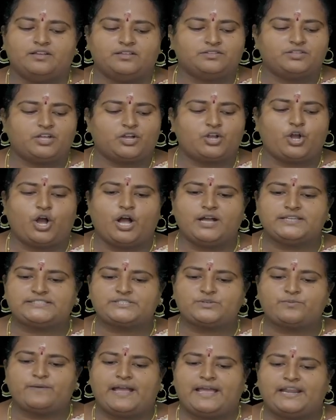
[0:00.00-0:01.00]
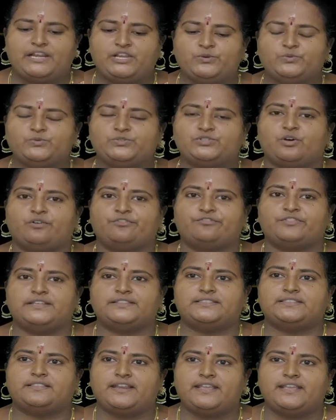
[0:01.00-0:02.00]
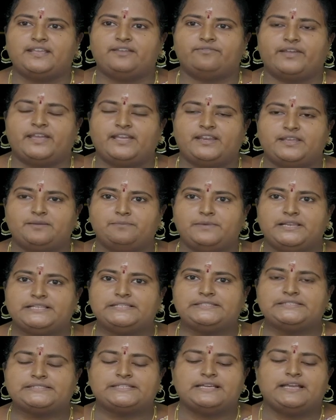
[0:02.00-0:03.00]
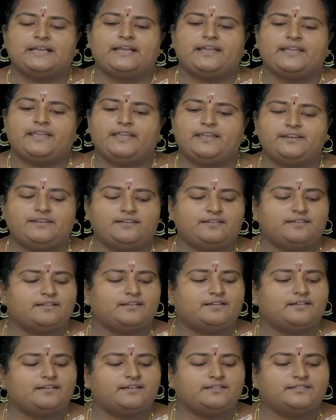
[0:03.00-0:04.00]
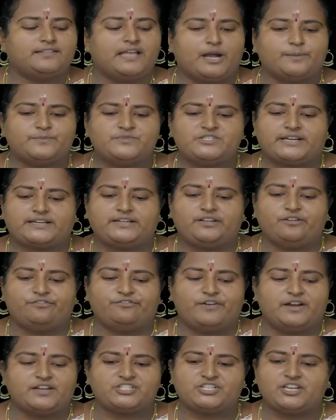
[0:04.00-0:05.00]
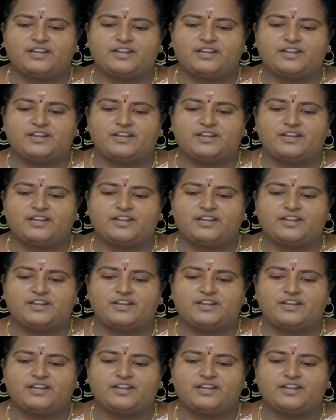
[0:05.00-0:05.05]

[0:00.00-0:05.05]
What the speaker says: The cost values of the three variables in the objective function